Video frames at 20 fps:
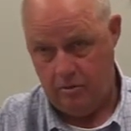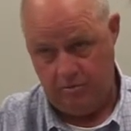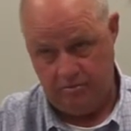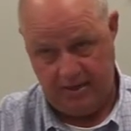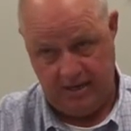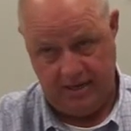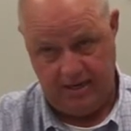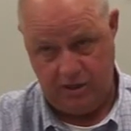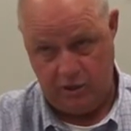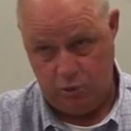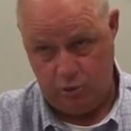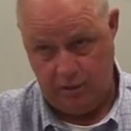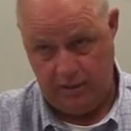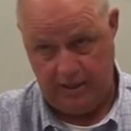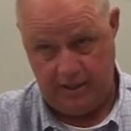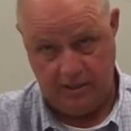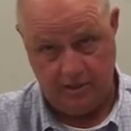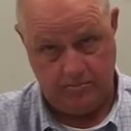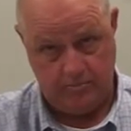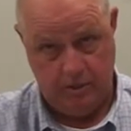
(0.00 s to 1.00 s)
days,
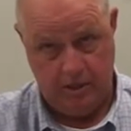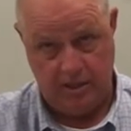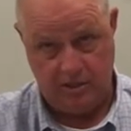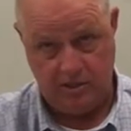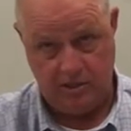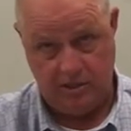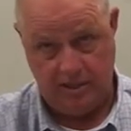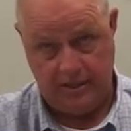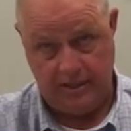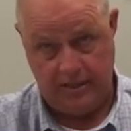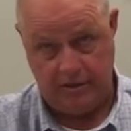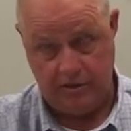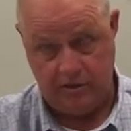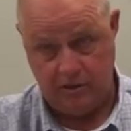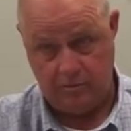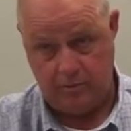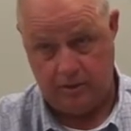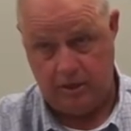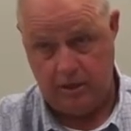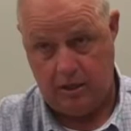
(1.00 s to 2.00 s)
weeks, months later,
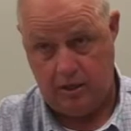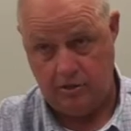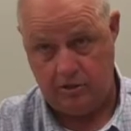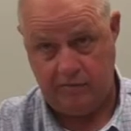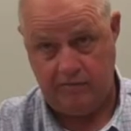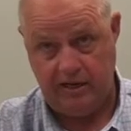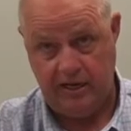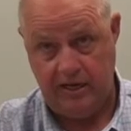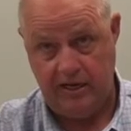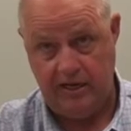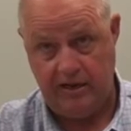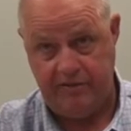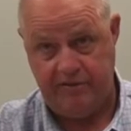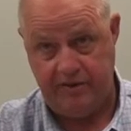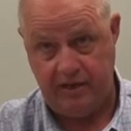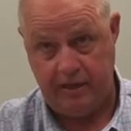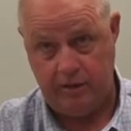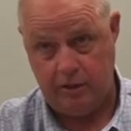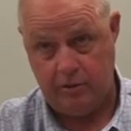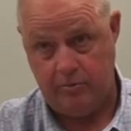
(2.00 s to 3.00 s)
is because of kidney
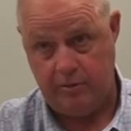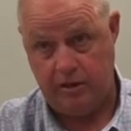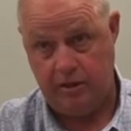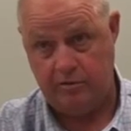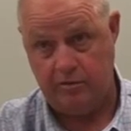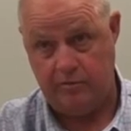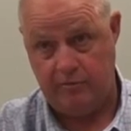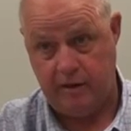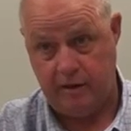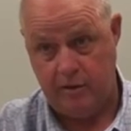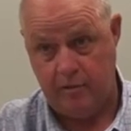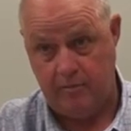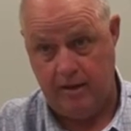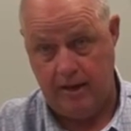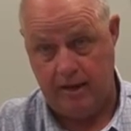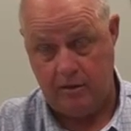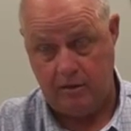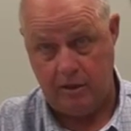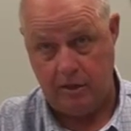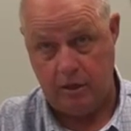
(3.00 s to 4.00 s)
failure, because of all the
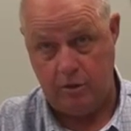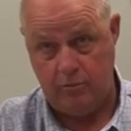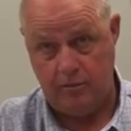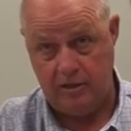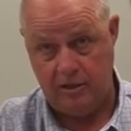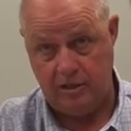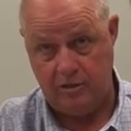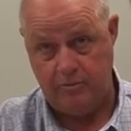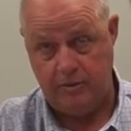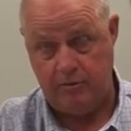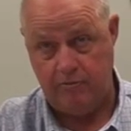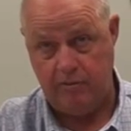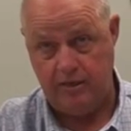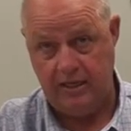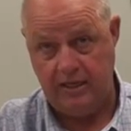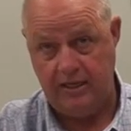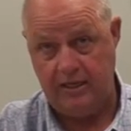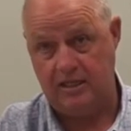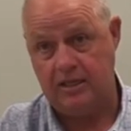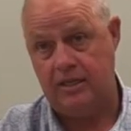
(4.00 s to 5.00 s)
myoglobin that's been
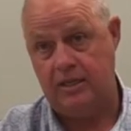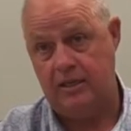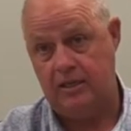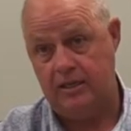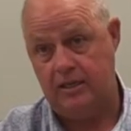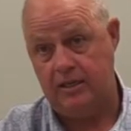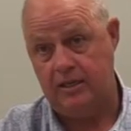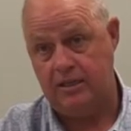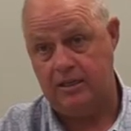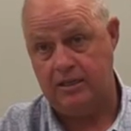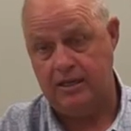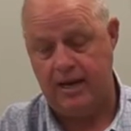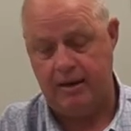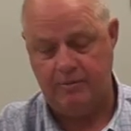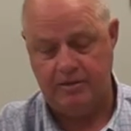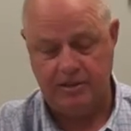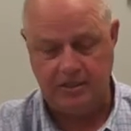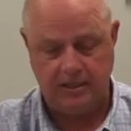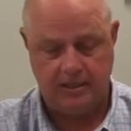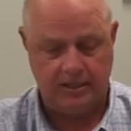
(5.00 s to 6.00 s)
released and it is
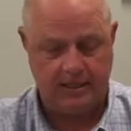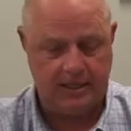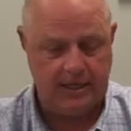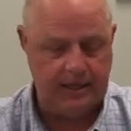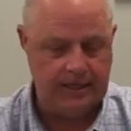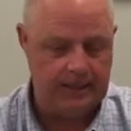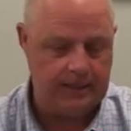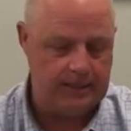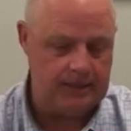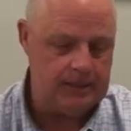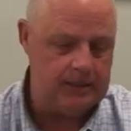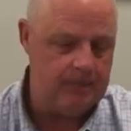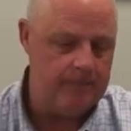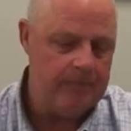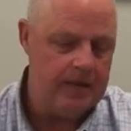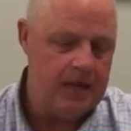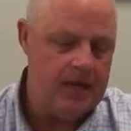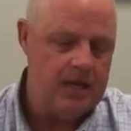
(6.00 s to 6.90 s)
damaging the kidneys.